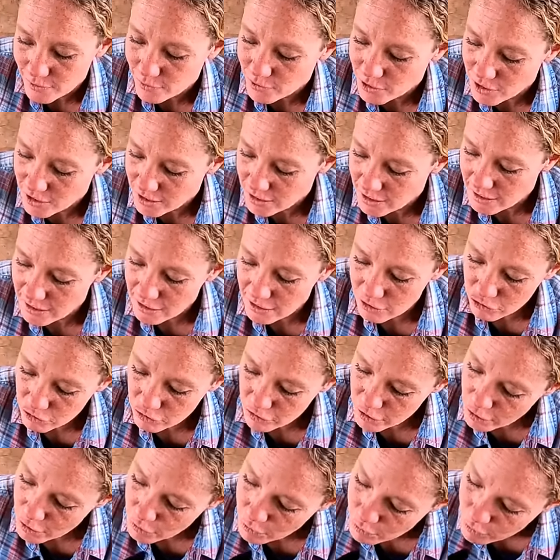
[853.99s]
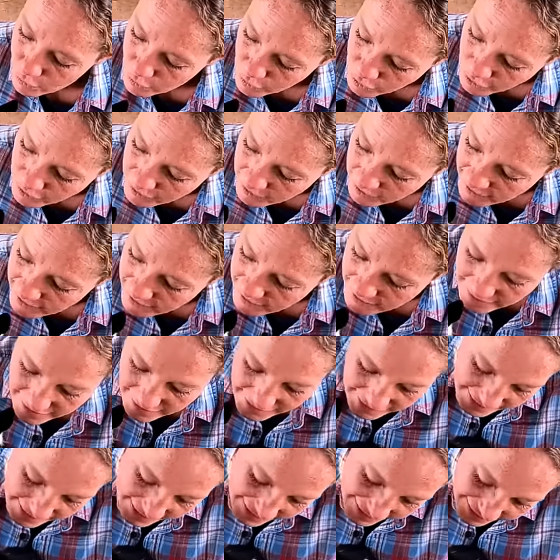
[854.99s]
So she's naturally
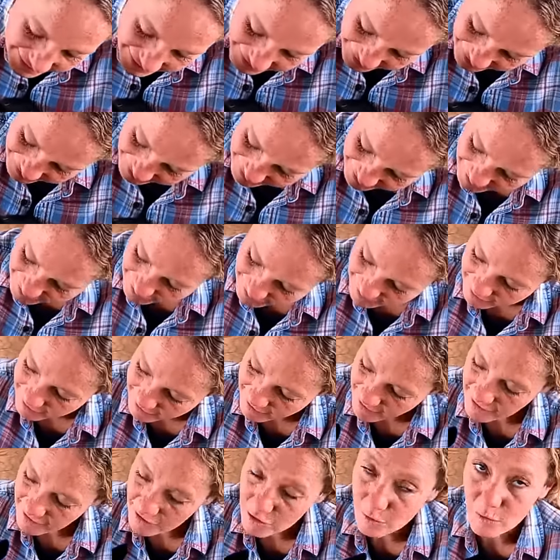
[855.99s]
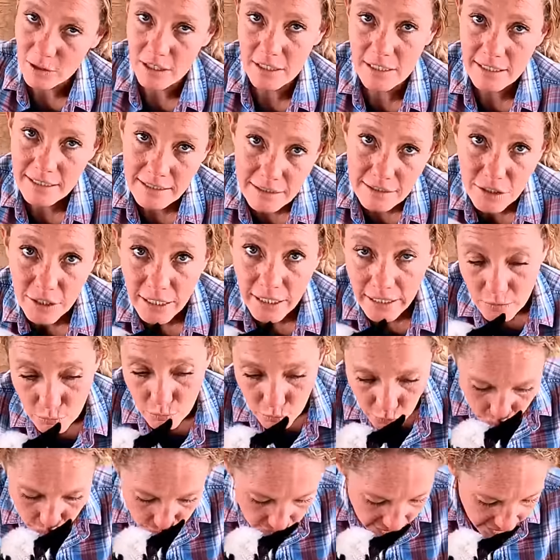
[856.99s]
hornless. Yeah, so her sister
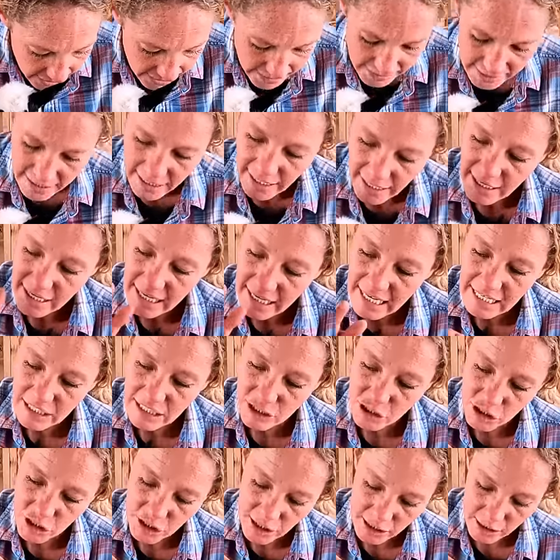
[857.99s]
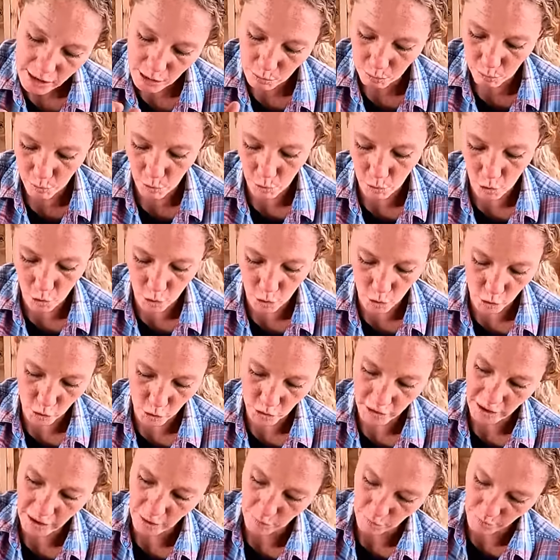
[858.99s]
has blue eyes and she is
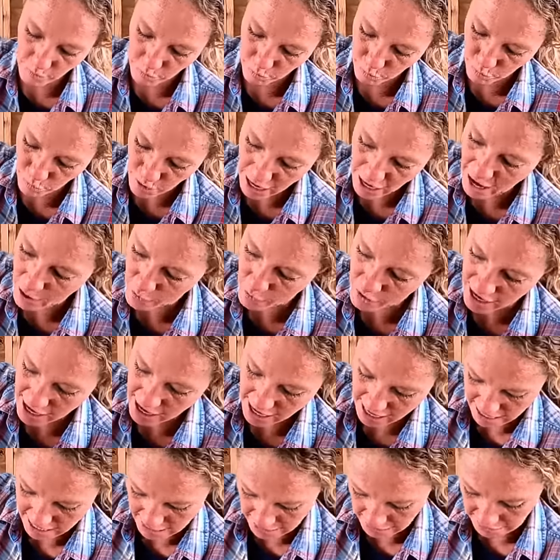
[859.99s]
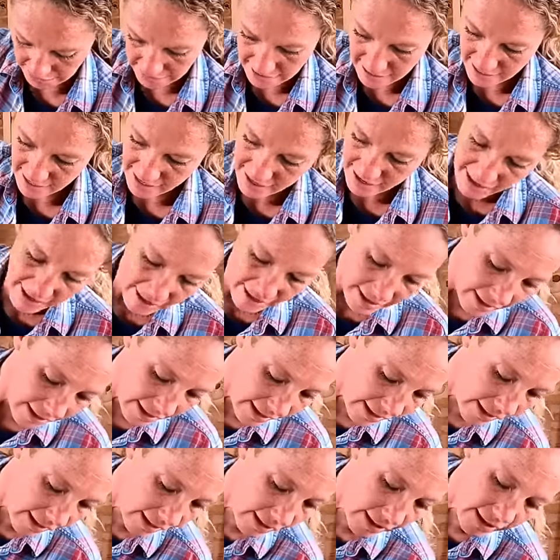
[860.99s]
polled with brown eyes.
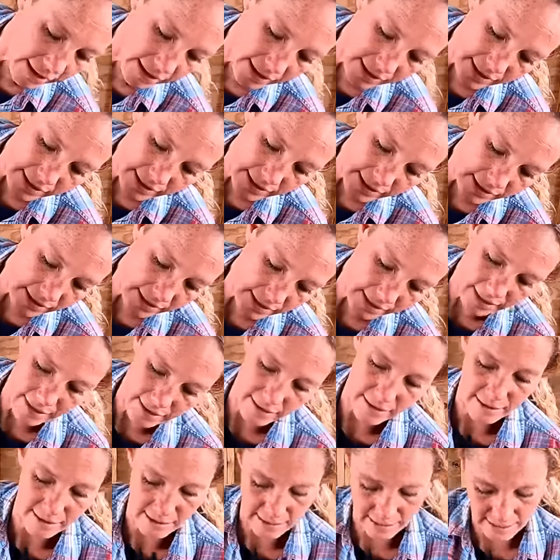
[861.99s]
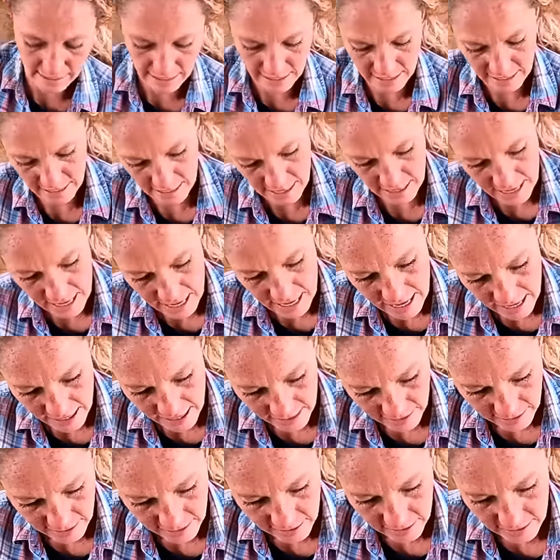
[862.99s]
And
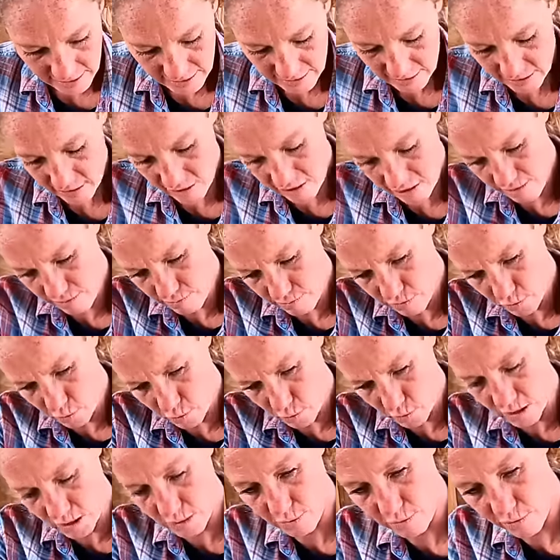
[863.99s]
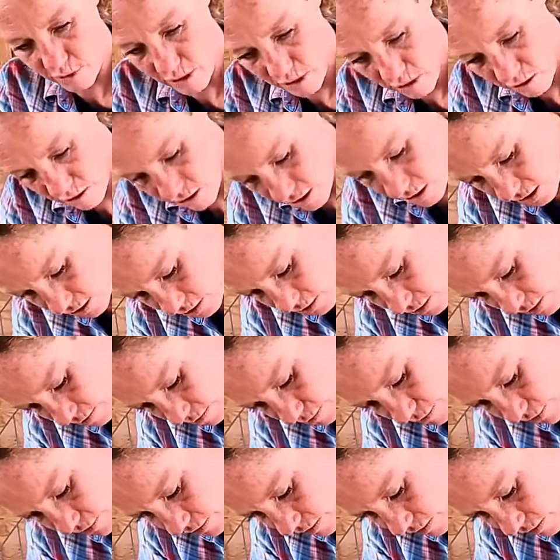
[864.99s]
I thought I saw a moon spot on her.